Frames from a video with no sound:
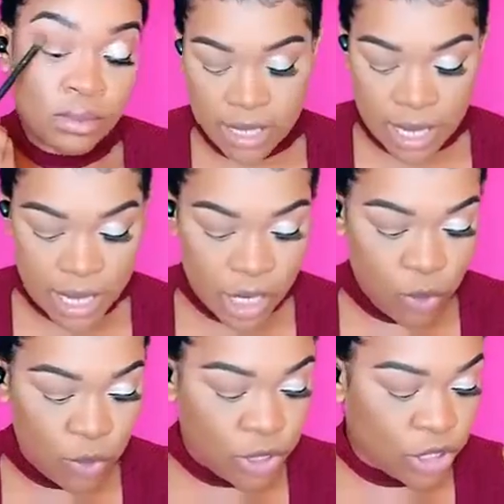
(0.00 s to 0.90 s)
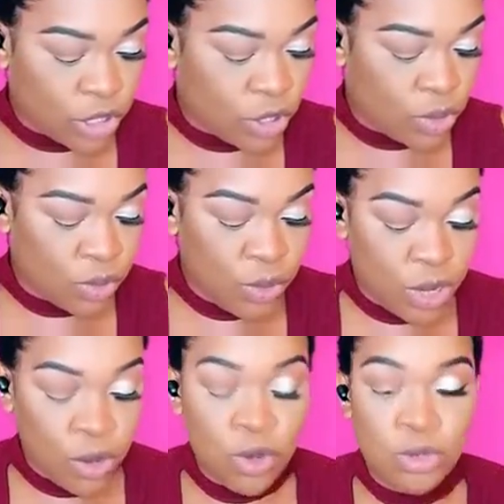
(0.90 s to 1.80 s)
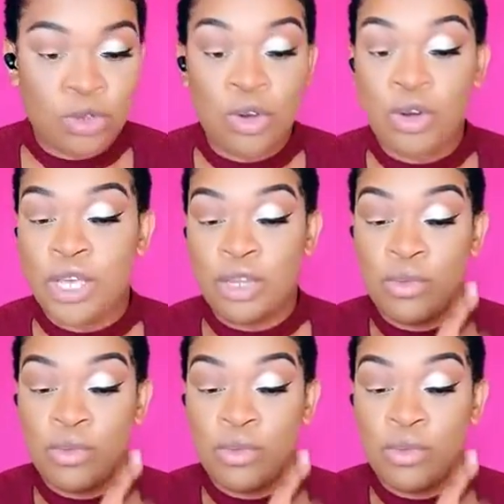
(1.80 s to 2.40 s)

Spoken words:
And we are going to go in